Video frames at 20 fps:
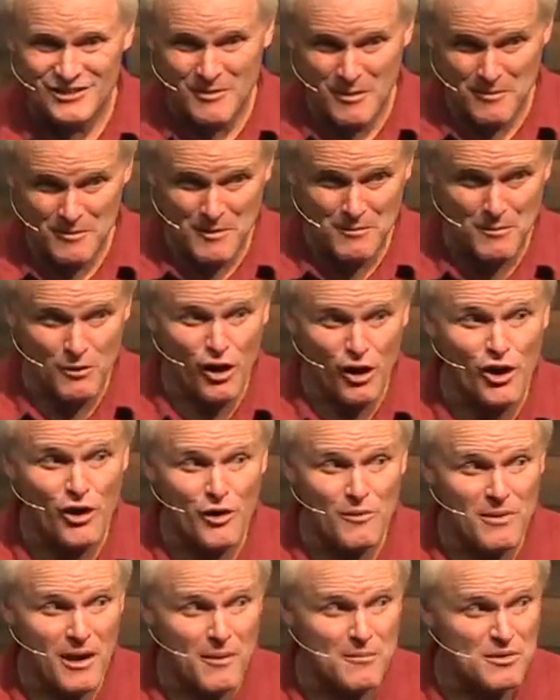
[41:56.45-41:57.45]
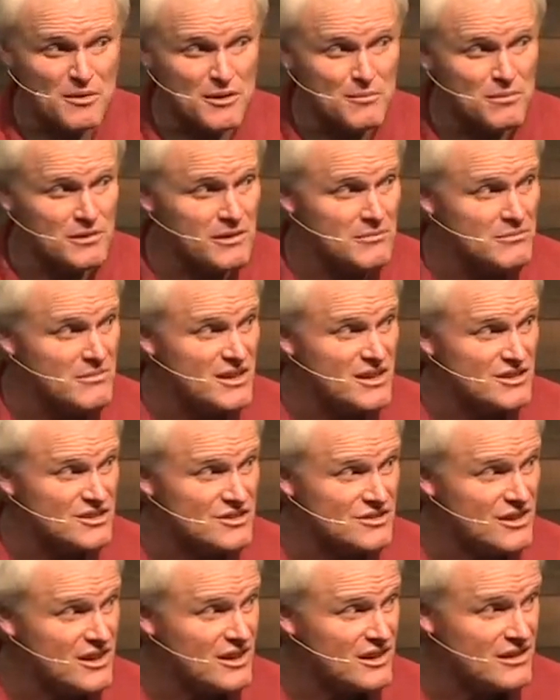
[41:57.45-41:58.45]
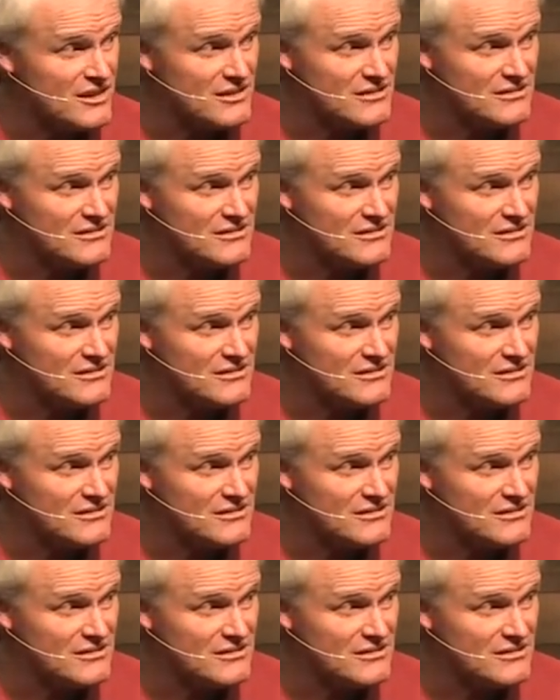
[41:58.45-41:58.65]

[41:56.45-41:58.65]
you know how many people are hurt by people in ministry?